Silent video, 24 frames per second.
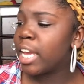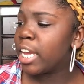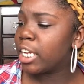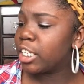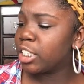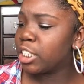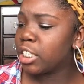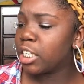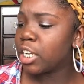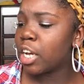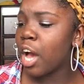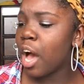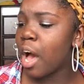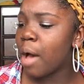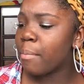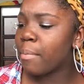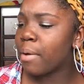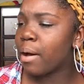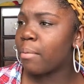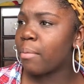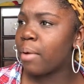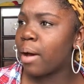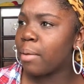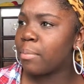And she called
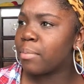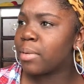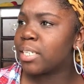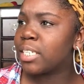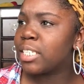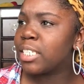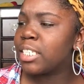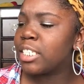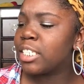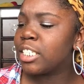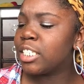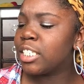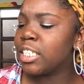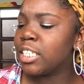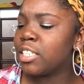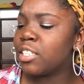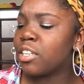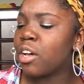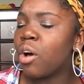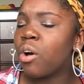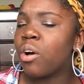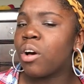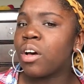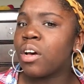my mama. She
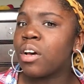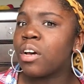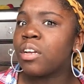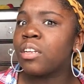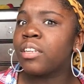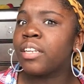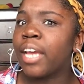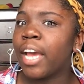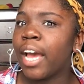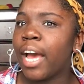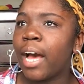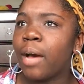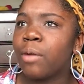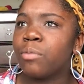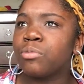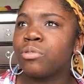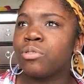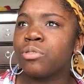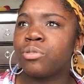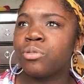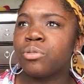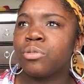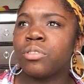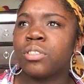told her that I
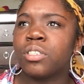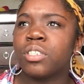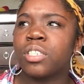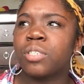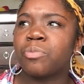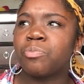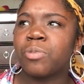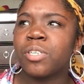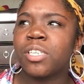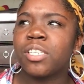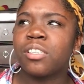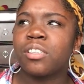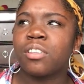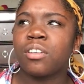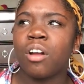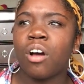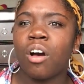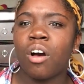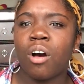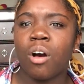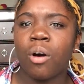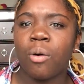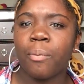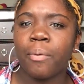was doing the splits in the
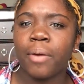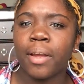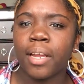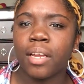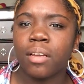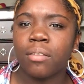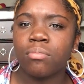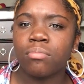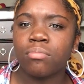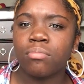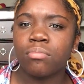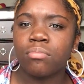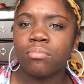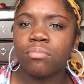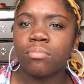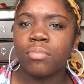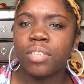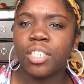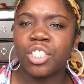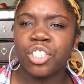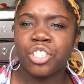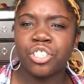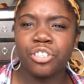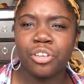hallway.
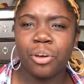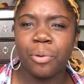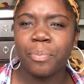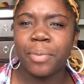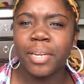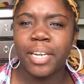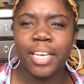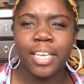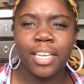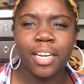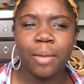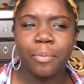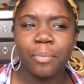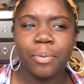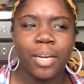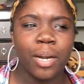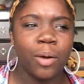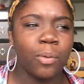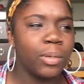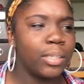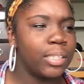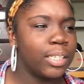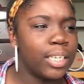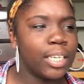And she told me to get up and
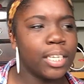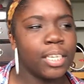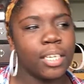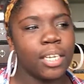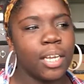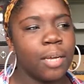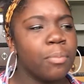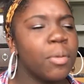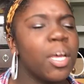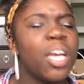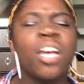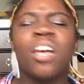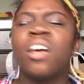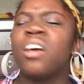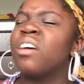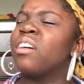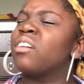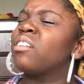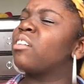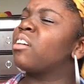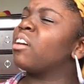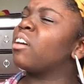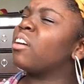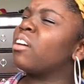I wasn't getting up.
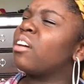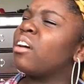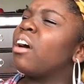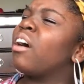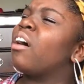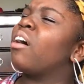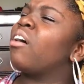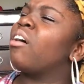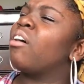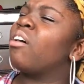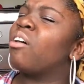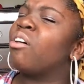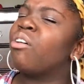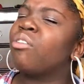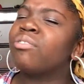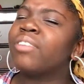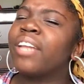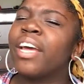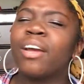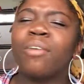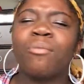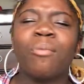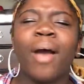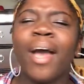Girl,
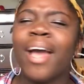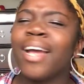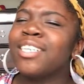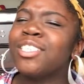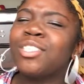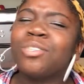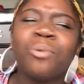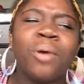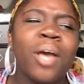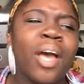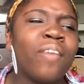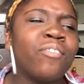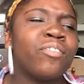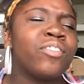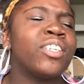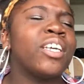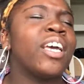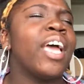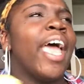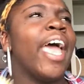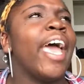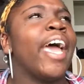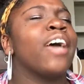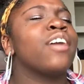like why'd you have
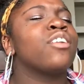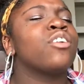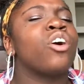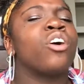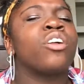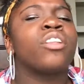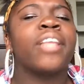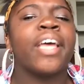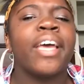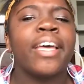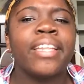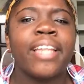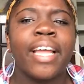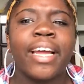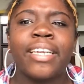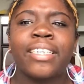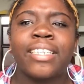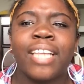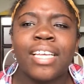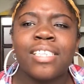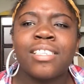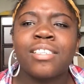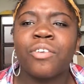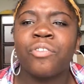to add all that? Like
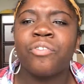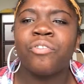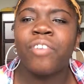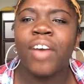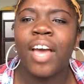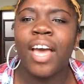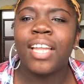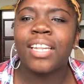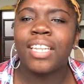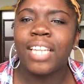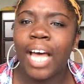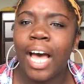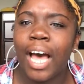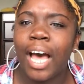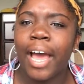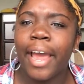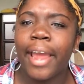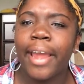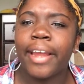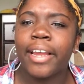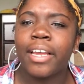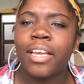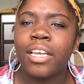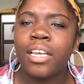that's a fat
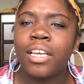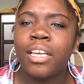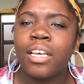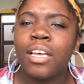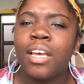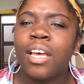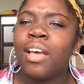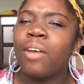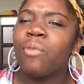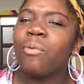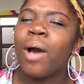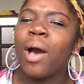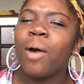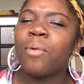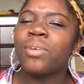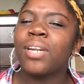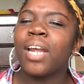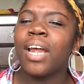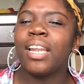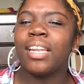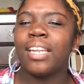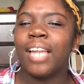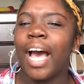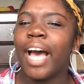lie. Why would
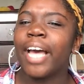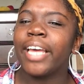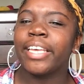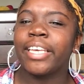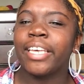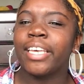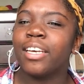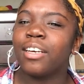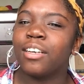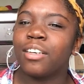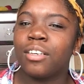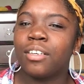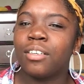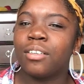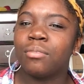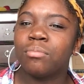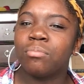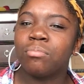I not get up?